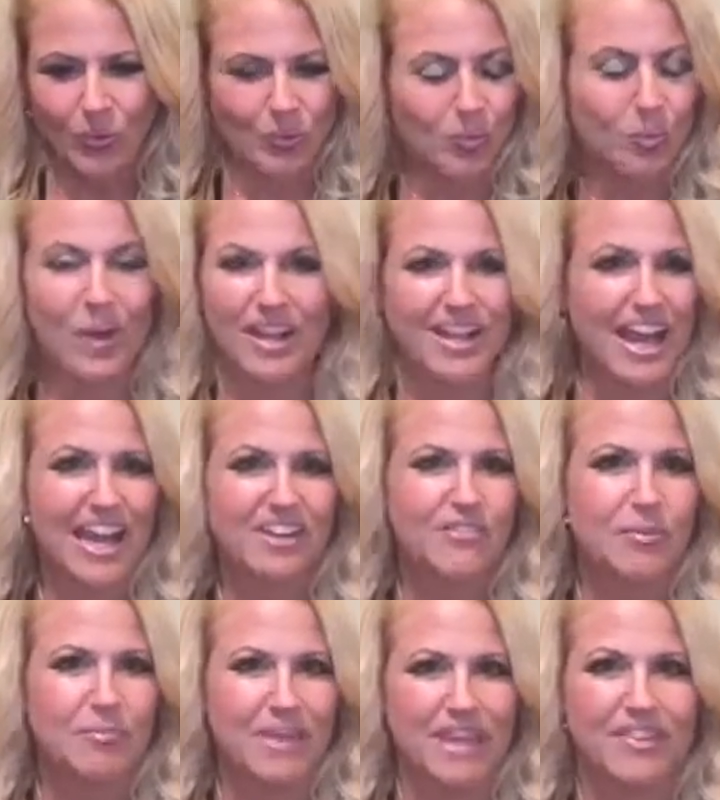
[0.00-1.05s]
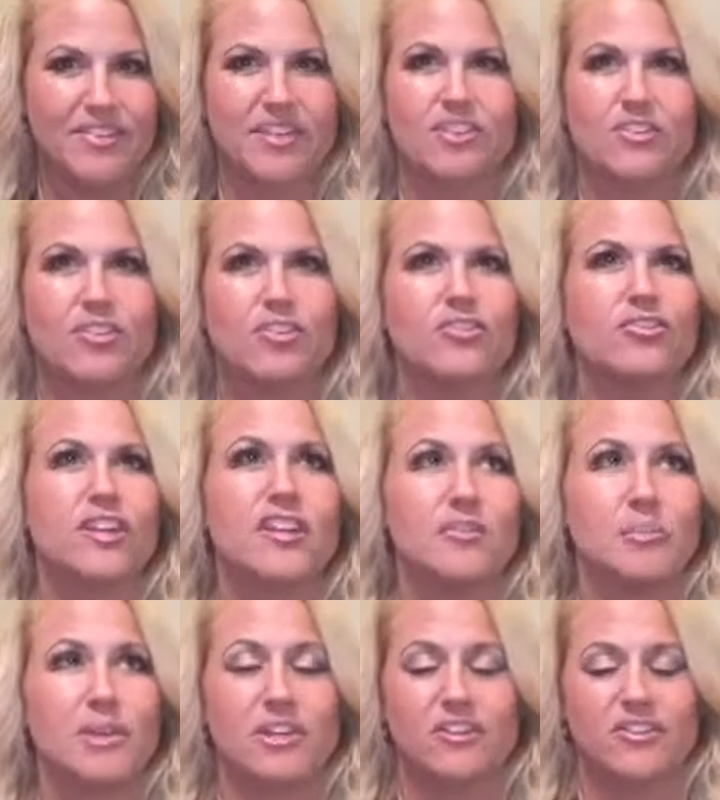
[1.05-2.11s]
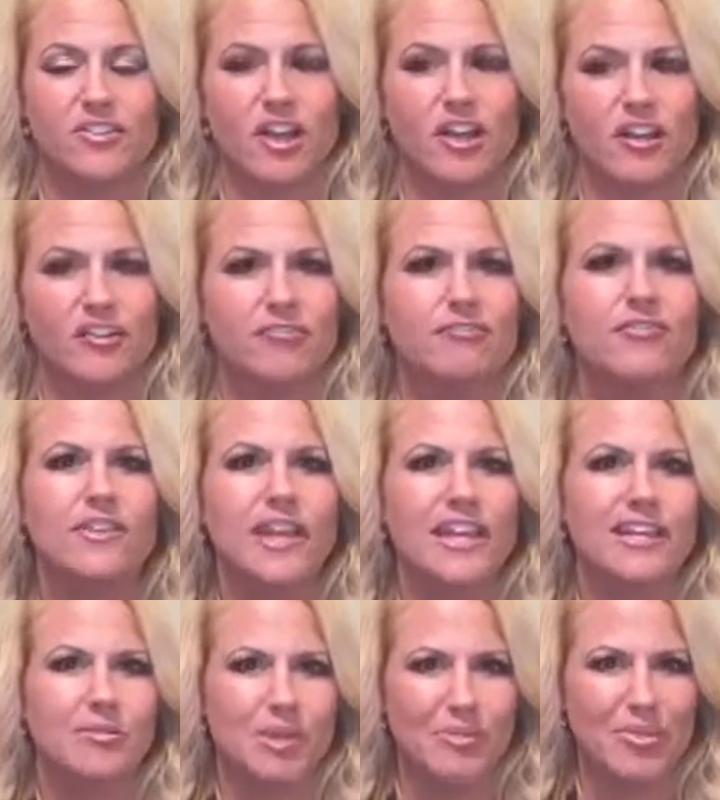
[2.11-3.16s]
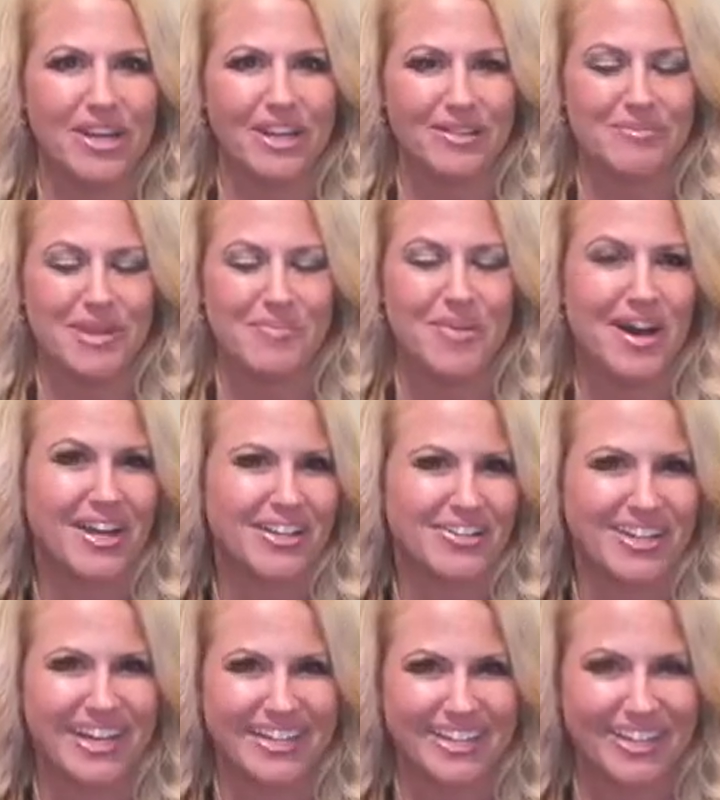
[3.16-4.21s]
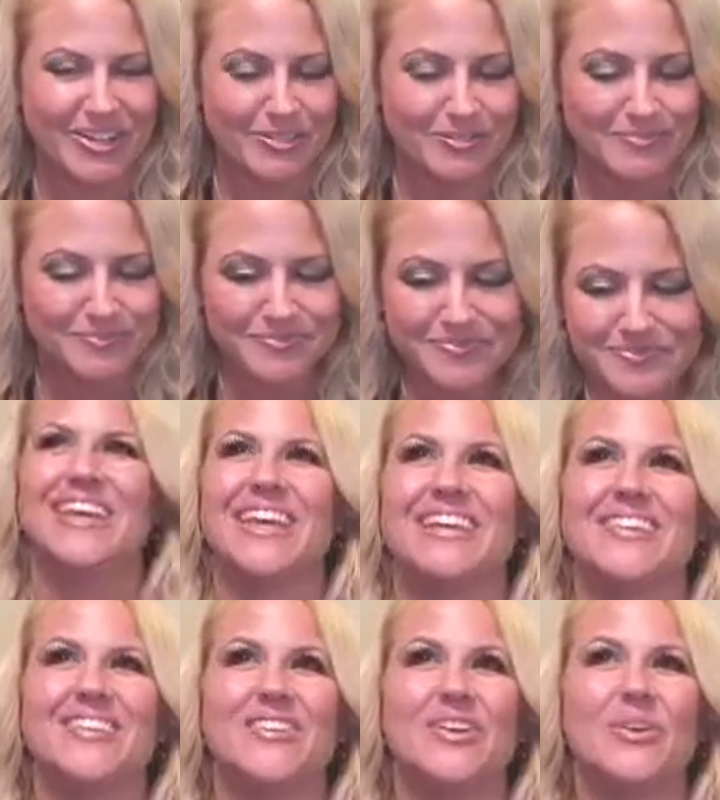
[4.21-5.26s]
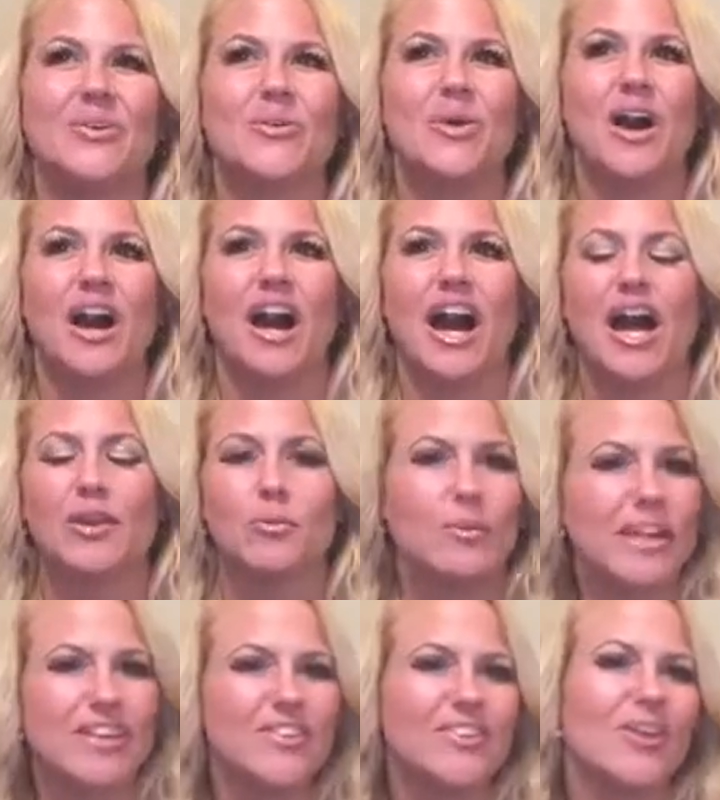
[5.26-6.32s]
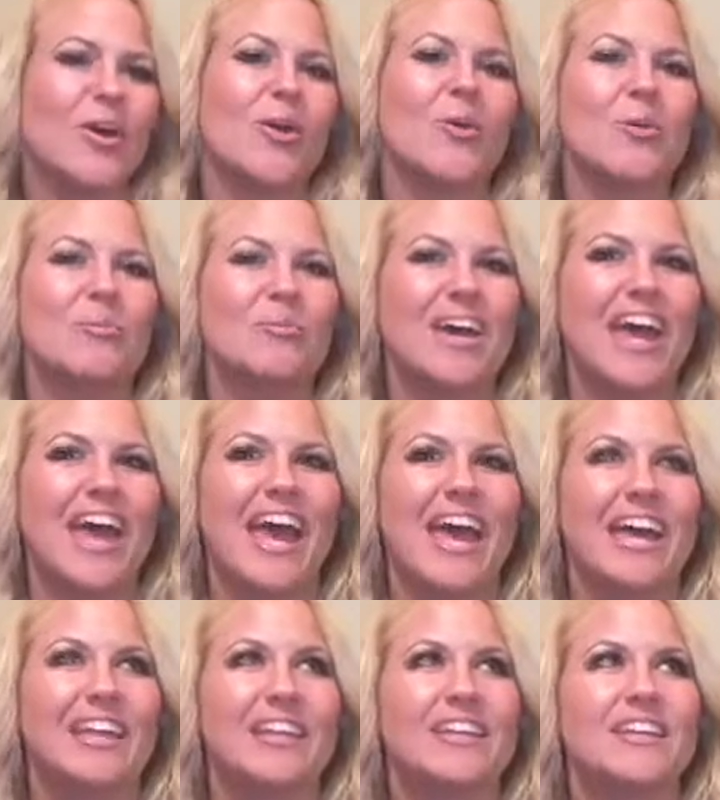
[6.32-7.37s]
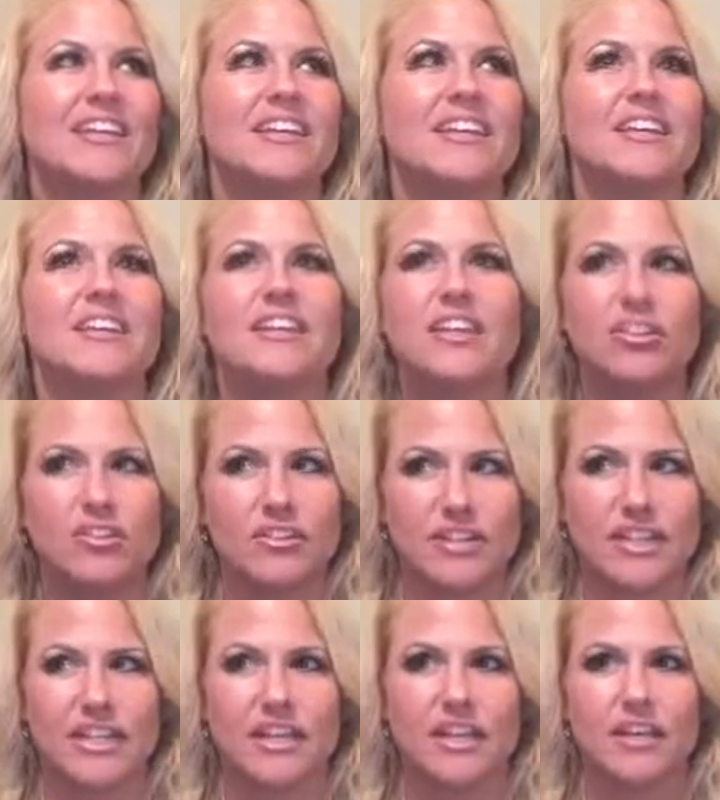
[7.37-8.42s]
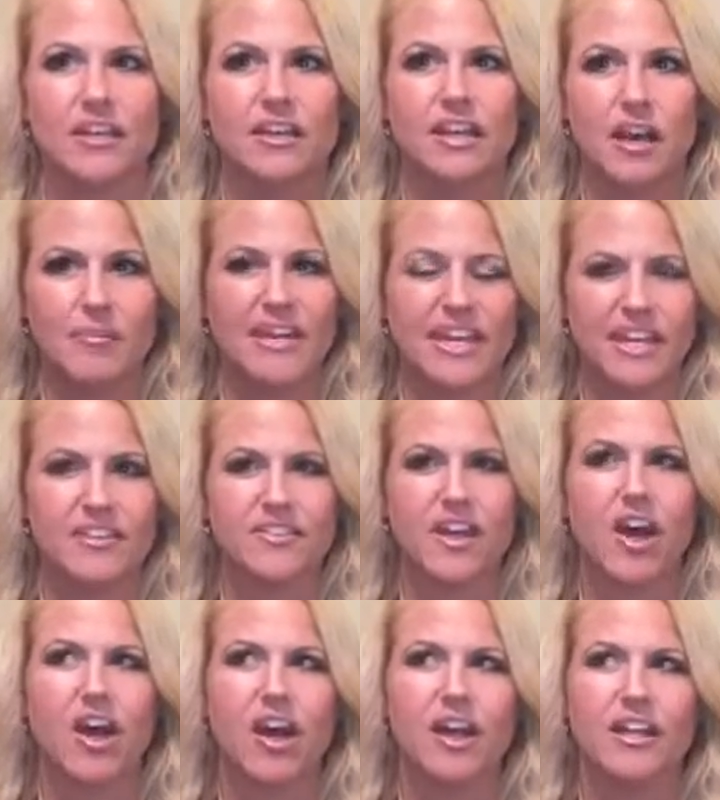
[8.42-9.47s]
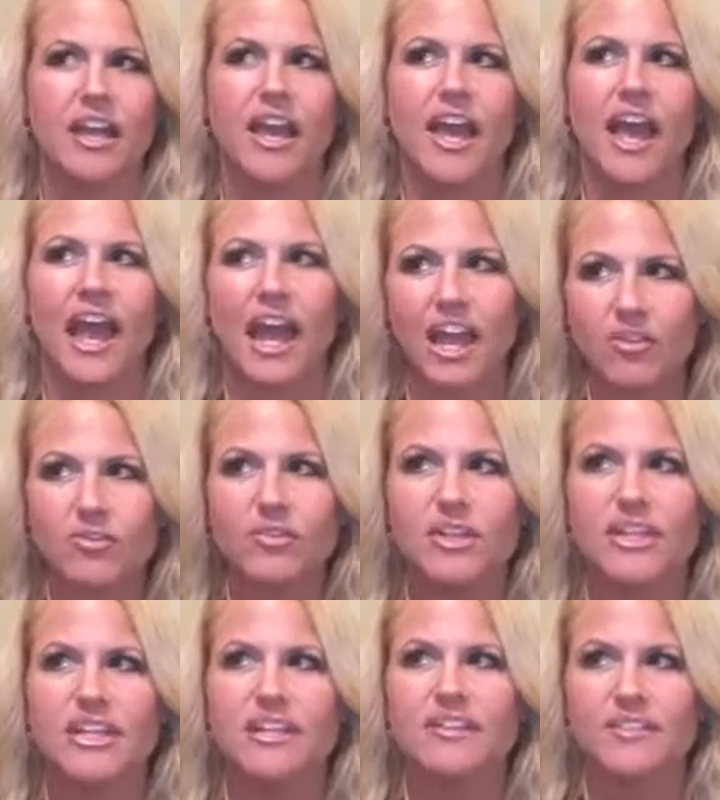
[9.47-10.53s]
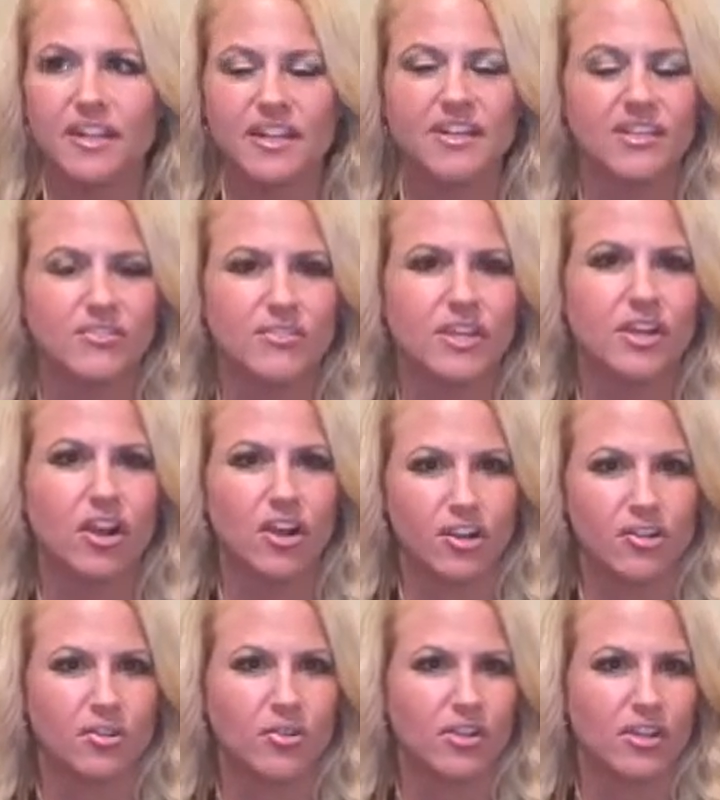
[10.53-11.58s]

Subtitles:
what kind of amazing neurotransmitters are flooding my brain and my body right now? And so I raced home and literally got my hands on every scientific article